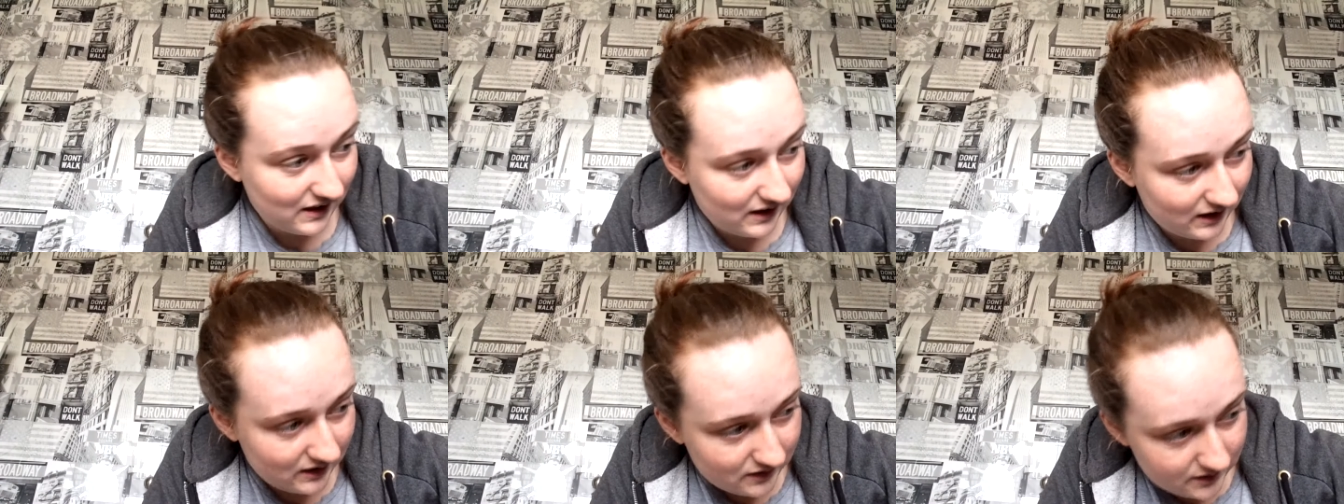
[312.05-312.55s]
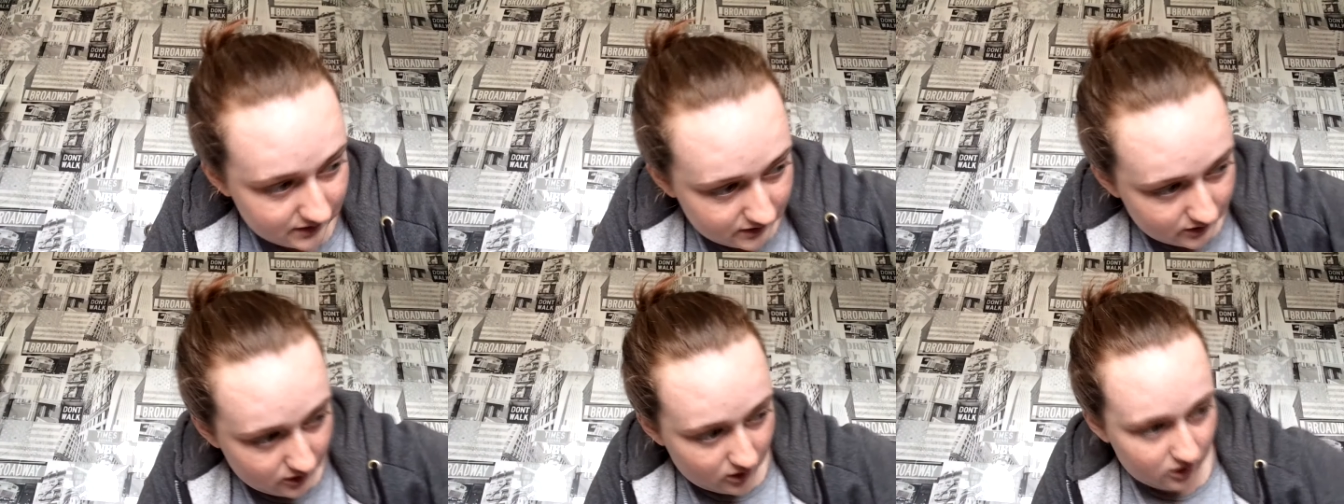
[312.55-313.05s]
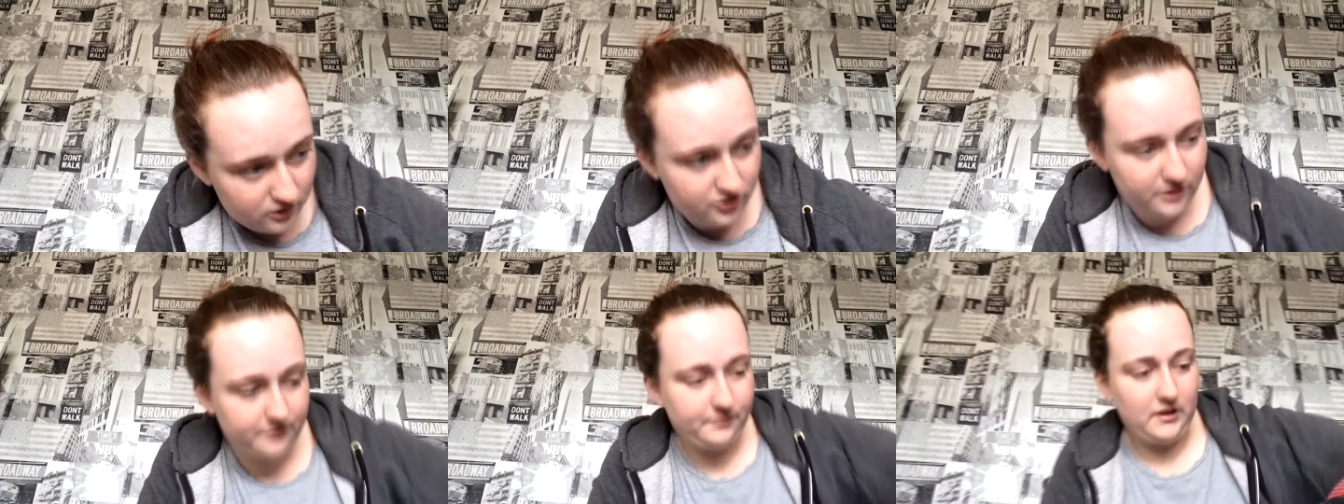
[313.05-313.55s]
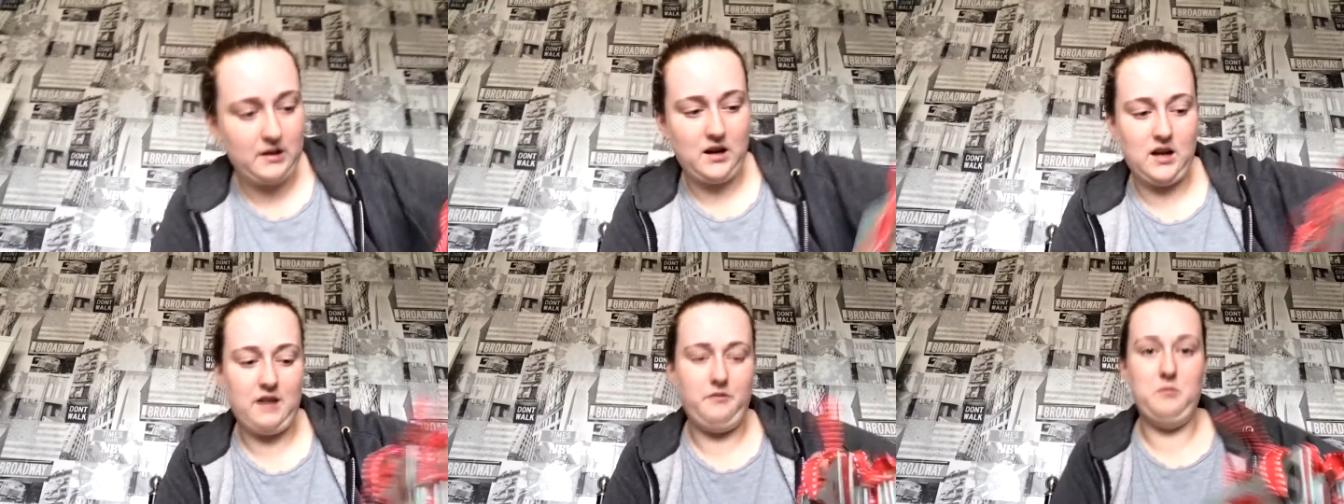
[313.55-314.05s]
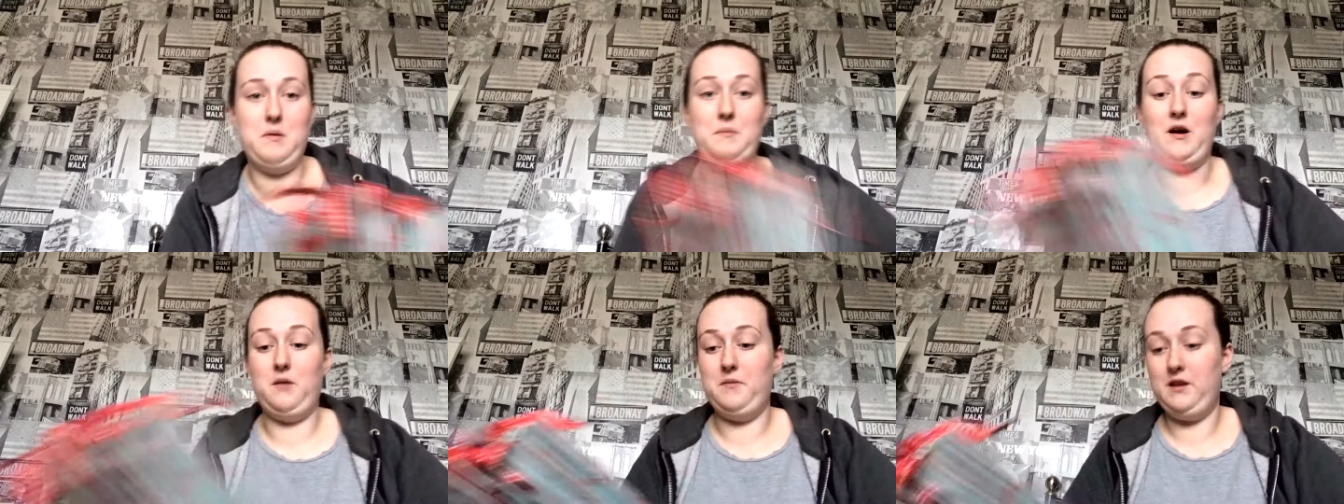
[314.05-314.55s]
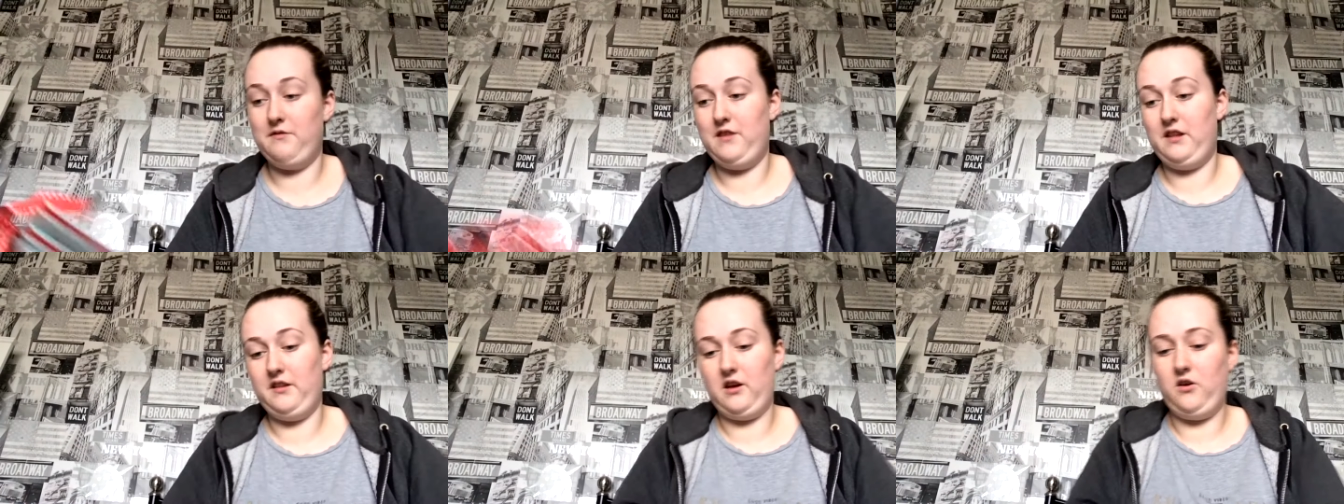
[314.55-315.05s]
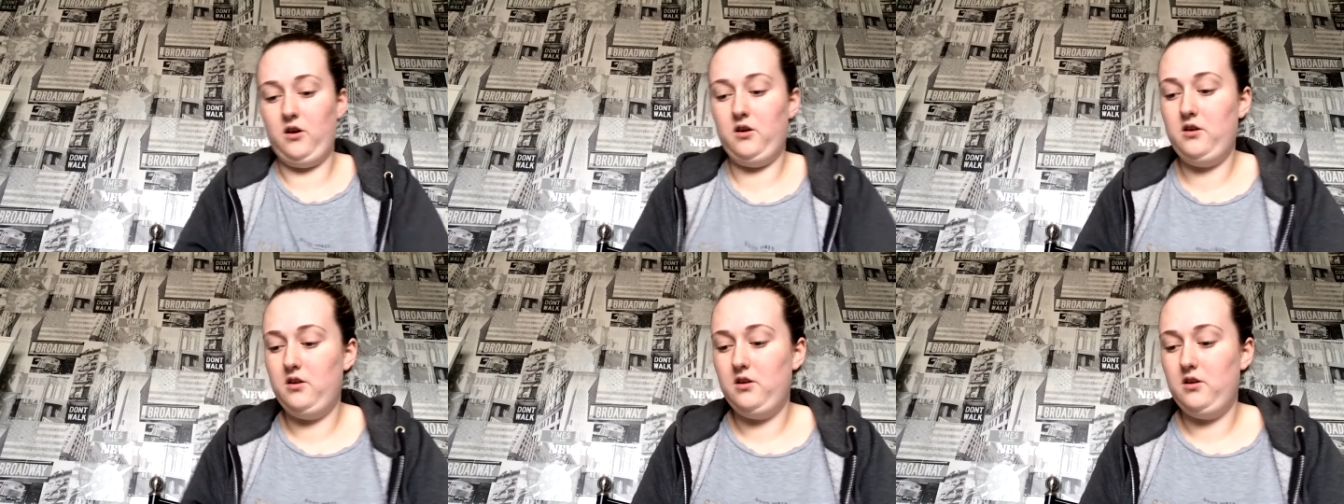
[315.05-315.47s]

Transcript: I also got, I can't even remember how many of these I got,